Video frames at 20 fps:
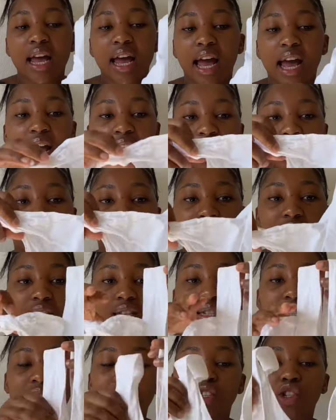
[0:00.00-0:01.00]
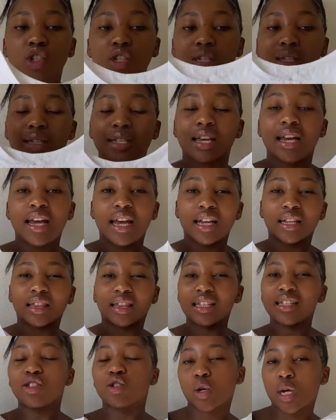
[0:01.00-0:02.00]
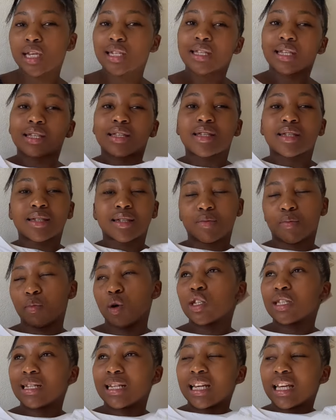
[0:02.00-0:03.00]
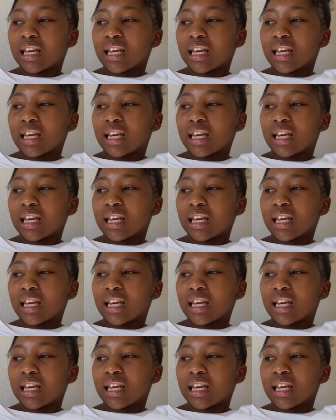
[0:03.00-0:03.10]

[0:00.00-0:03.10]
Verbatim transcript: and this is just this dress is mostly